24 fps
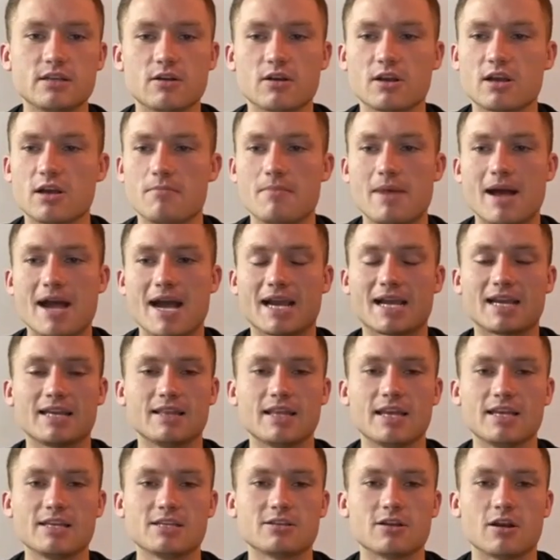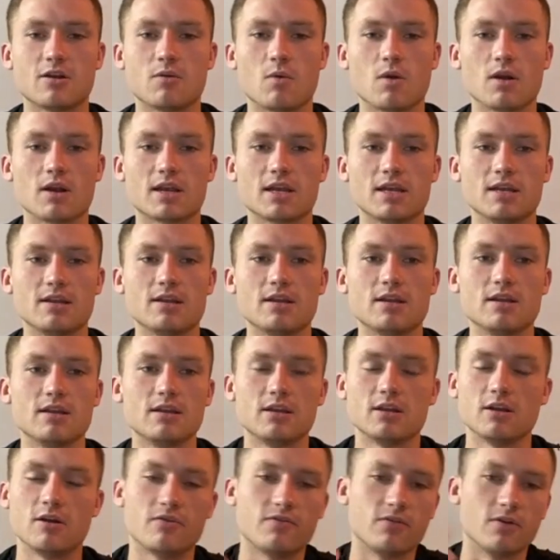come back and they start working,
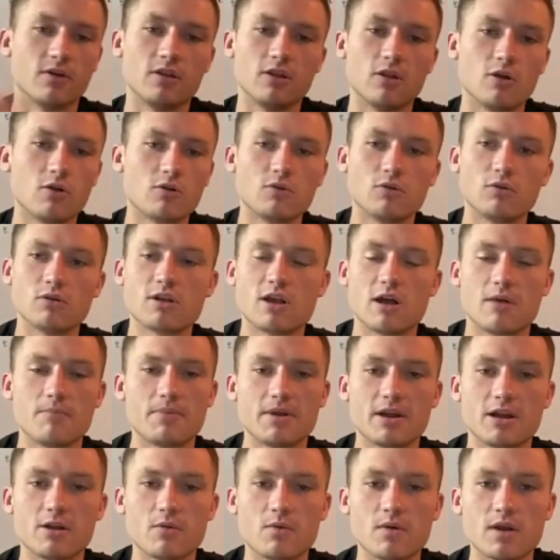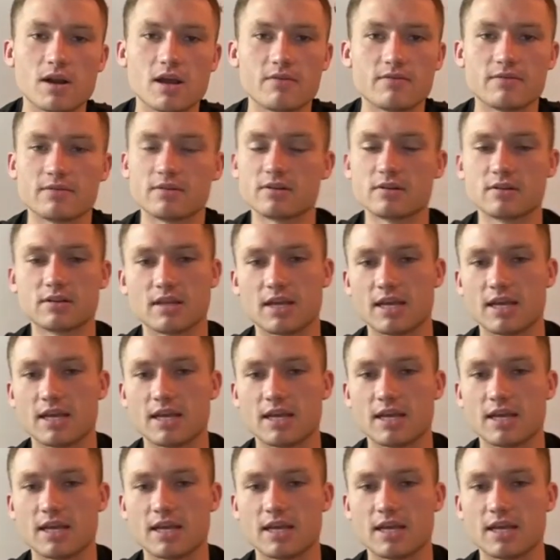for a local company or whatever. Like